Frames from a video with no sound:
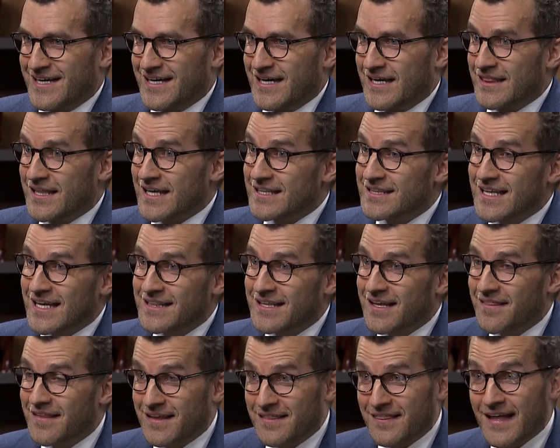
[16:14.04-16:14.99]
And that, that
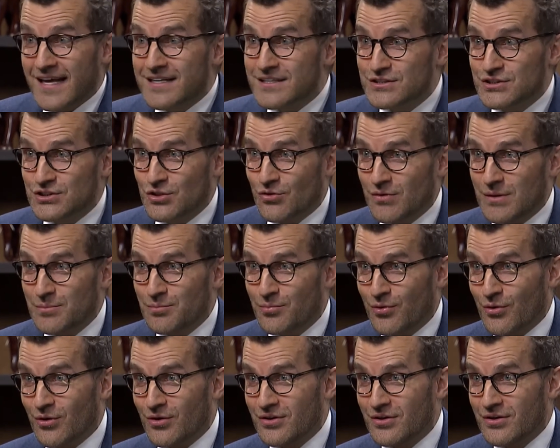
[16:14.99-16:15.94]
I think that is so
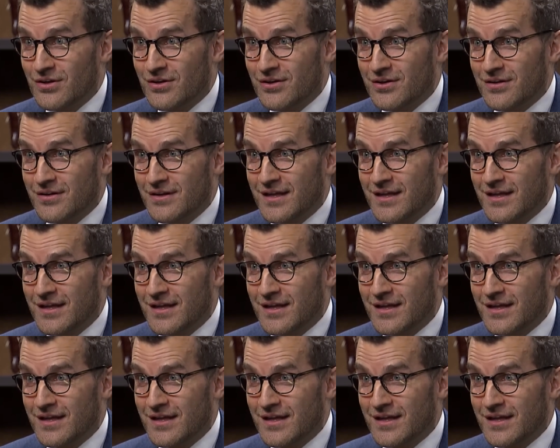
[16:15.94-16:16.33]
important.